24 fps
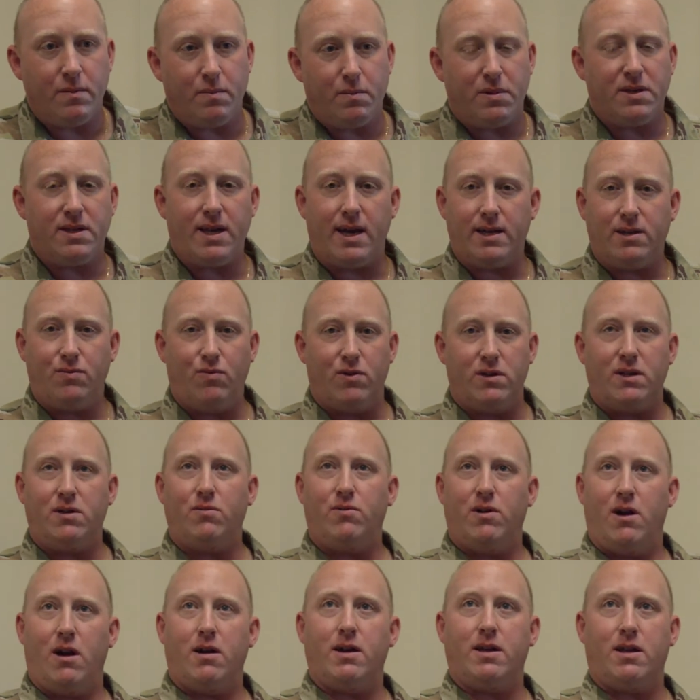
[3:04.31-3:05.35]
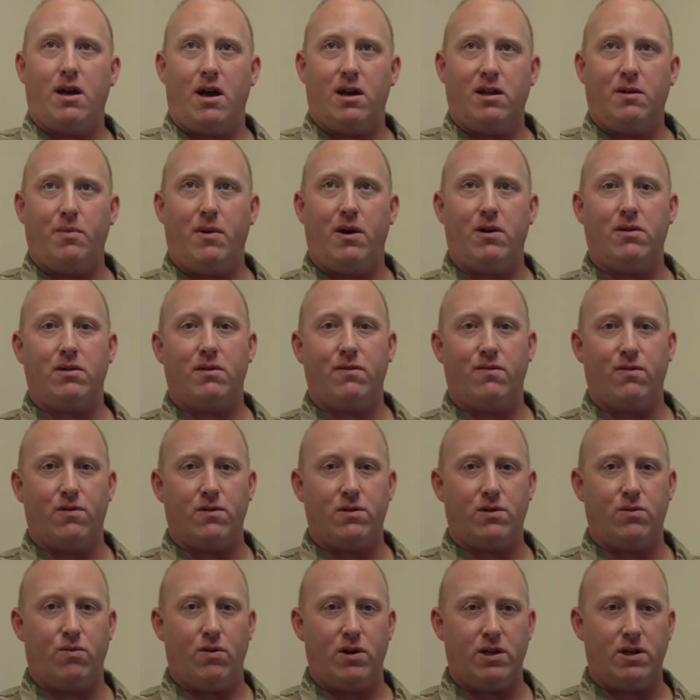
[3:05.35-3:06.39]
Besides the ones that we already talked about with the
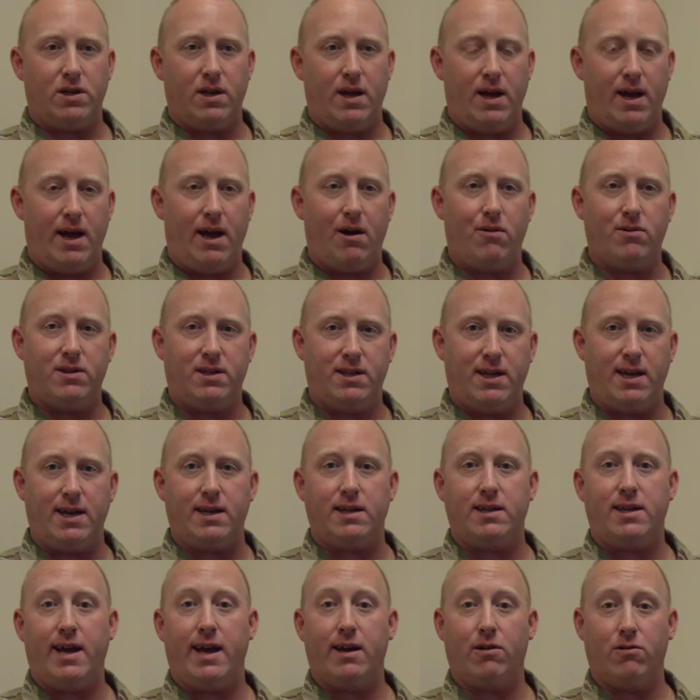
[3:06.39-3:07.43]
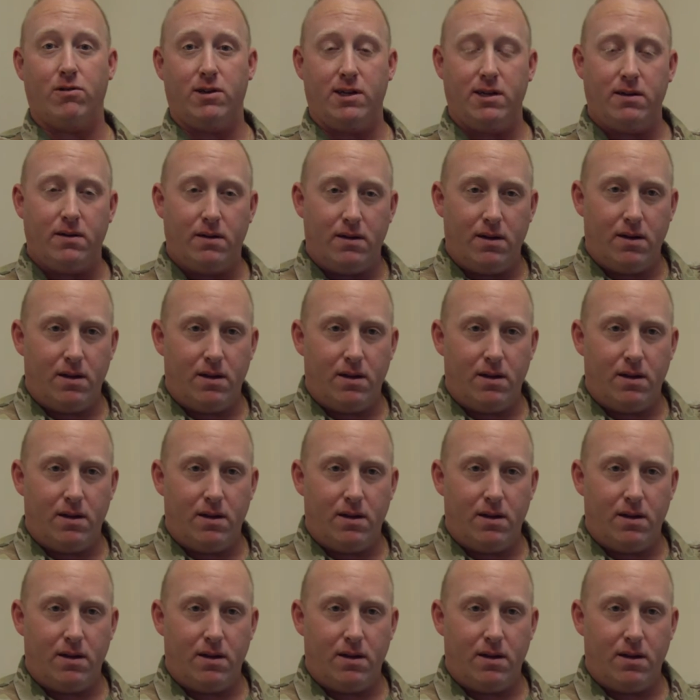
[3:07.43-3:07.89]
first question, I would say integrity.